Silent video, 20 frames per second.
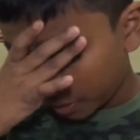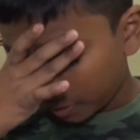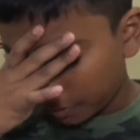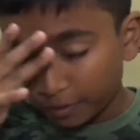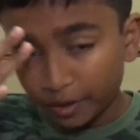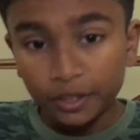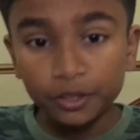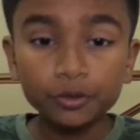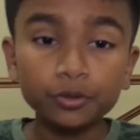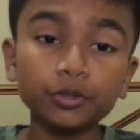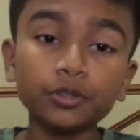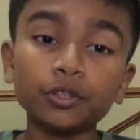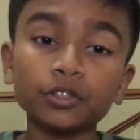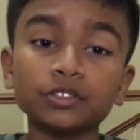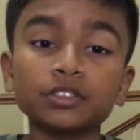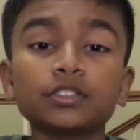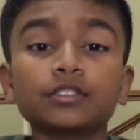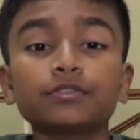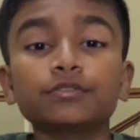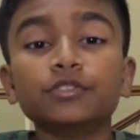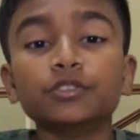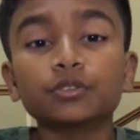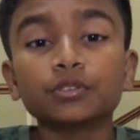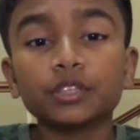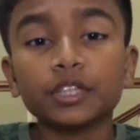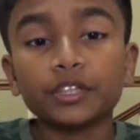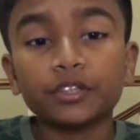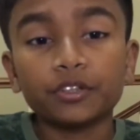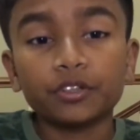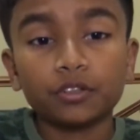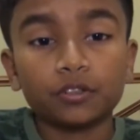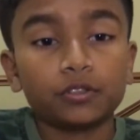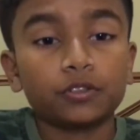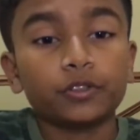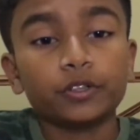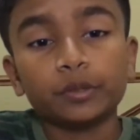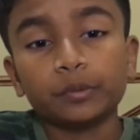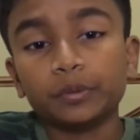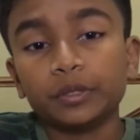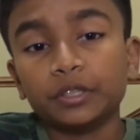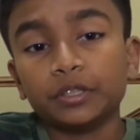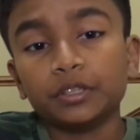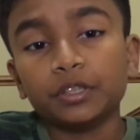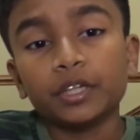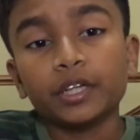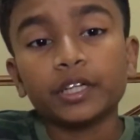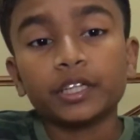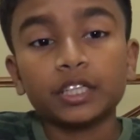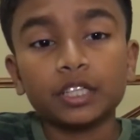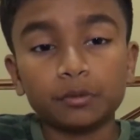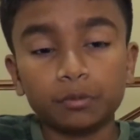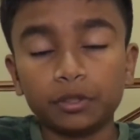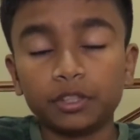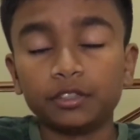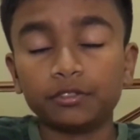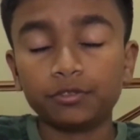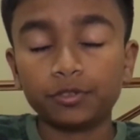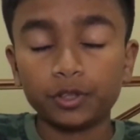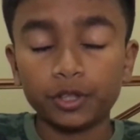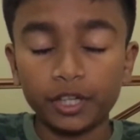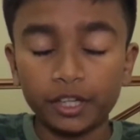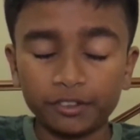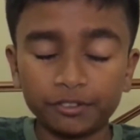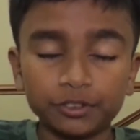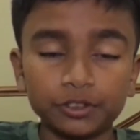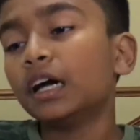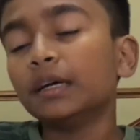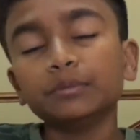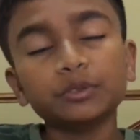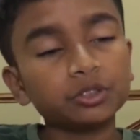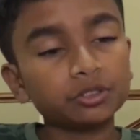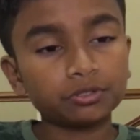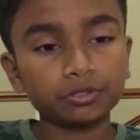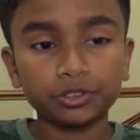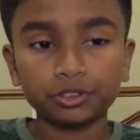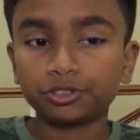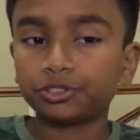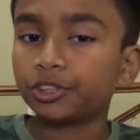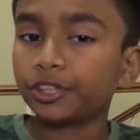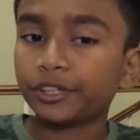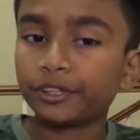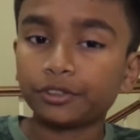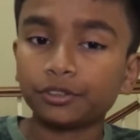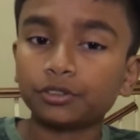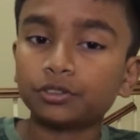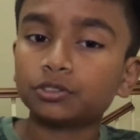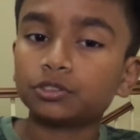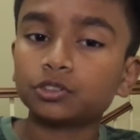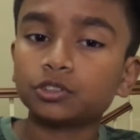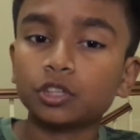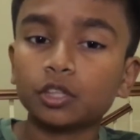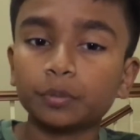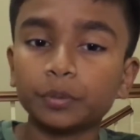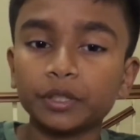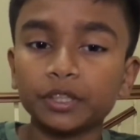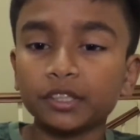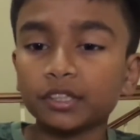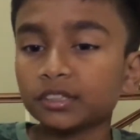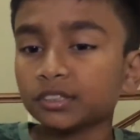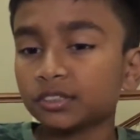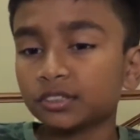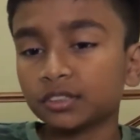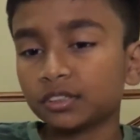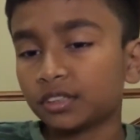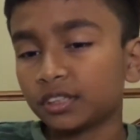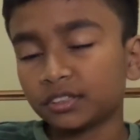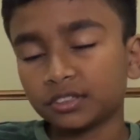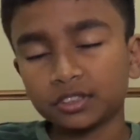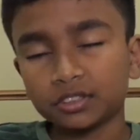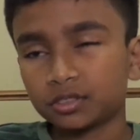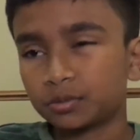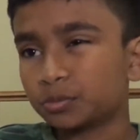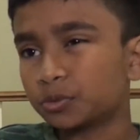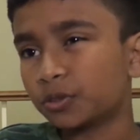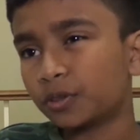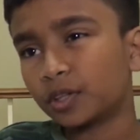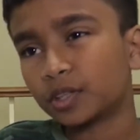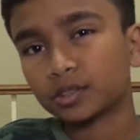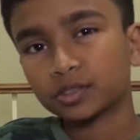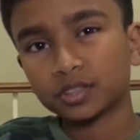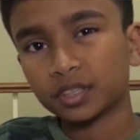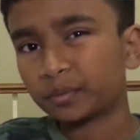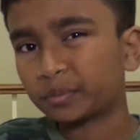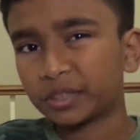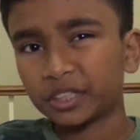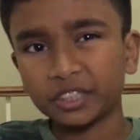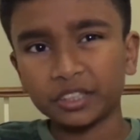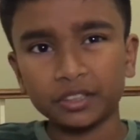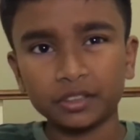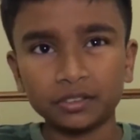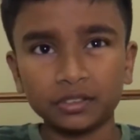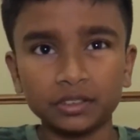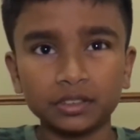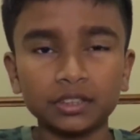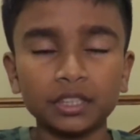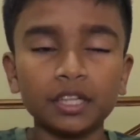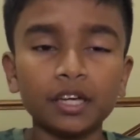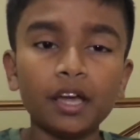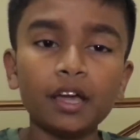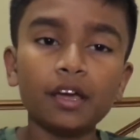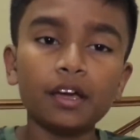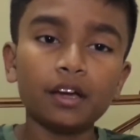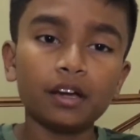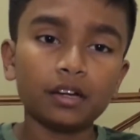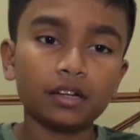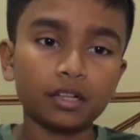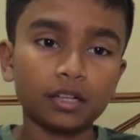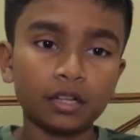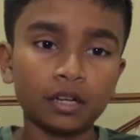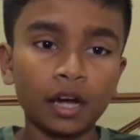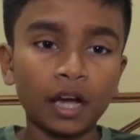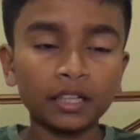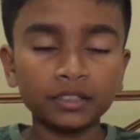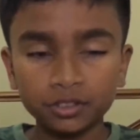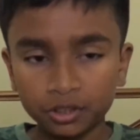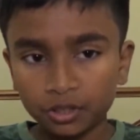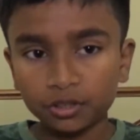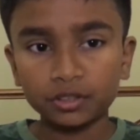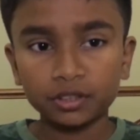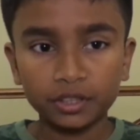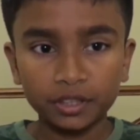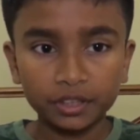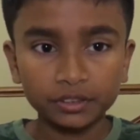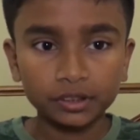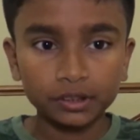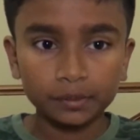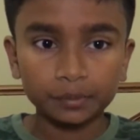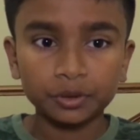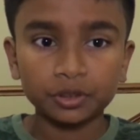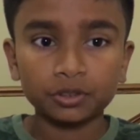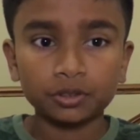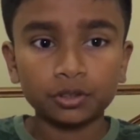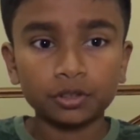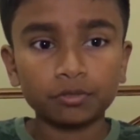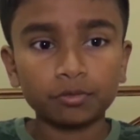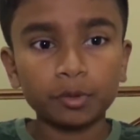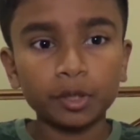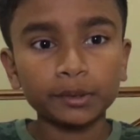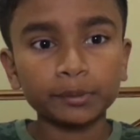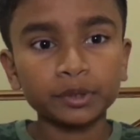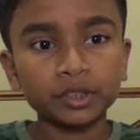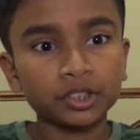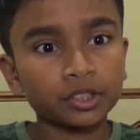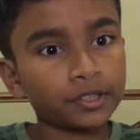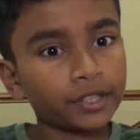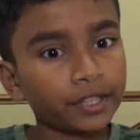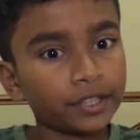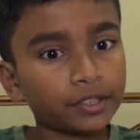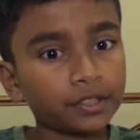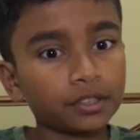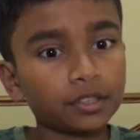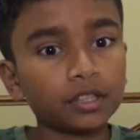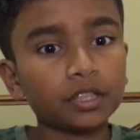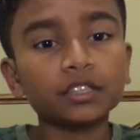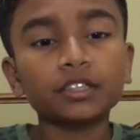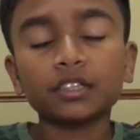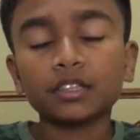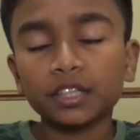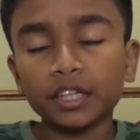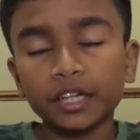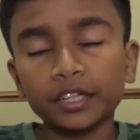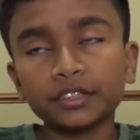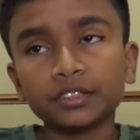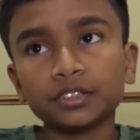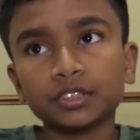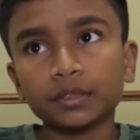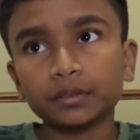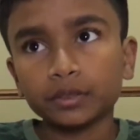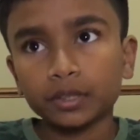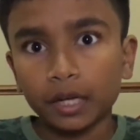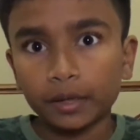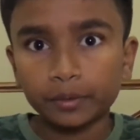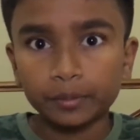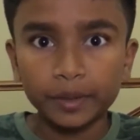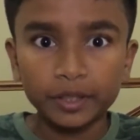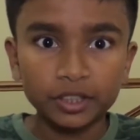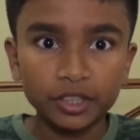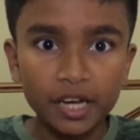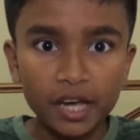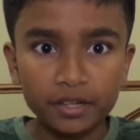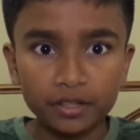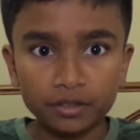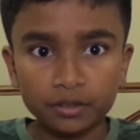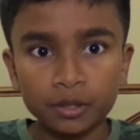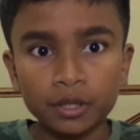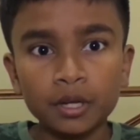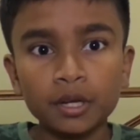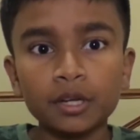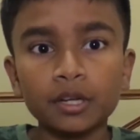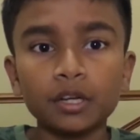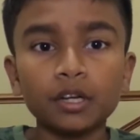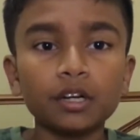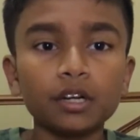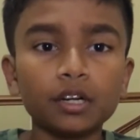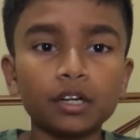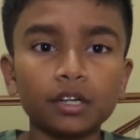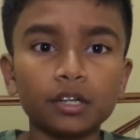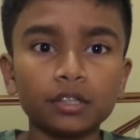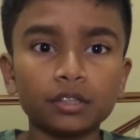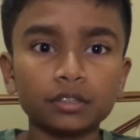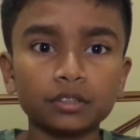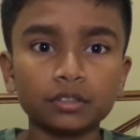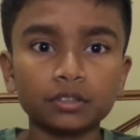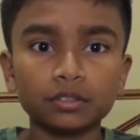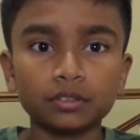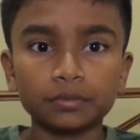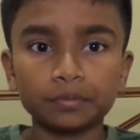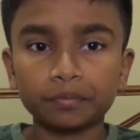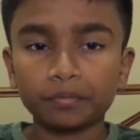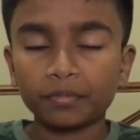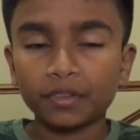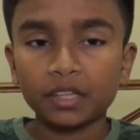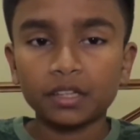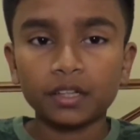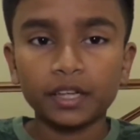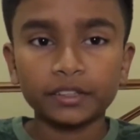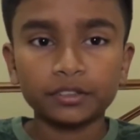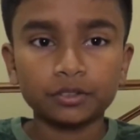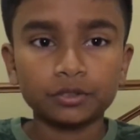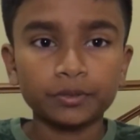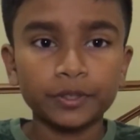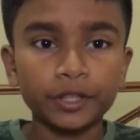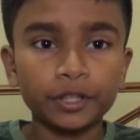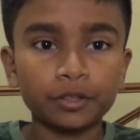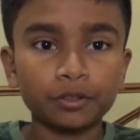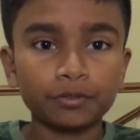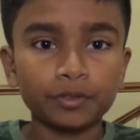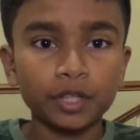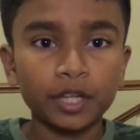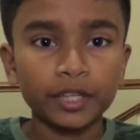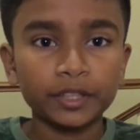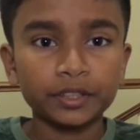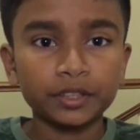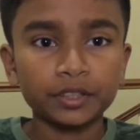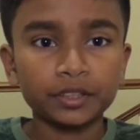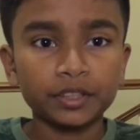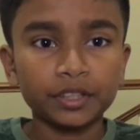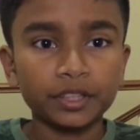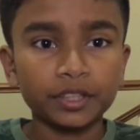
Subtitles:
yourself know that you're not going to be keeping it forever? I'm just frustrated on this topic. Let's just move on to something else. I'll see you on the next episode of BlockBuster Tech. Until that, subscribe to my channel, like this video if you liked it,